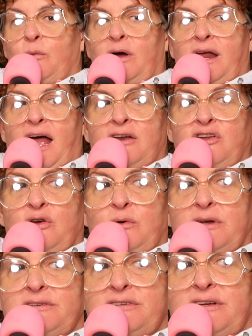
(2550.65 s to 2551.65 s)
What I do
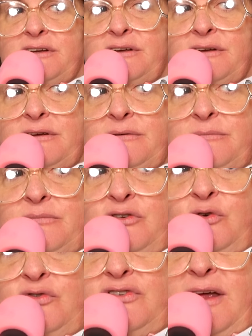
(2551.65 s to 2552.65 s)
is a
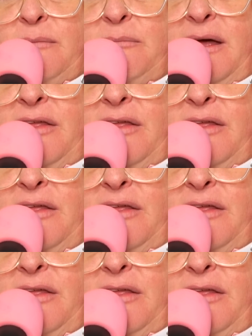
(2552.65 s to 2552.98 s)
two step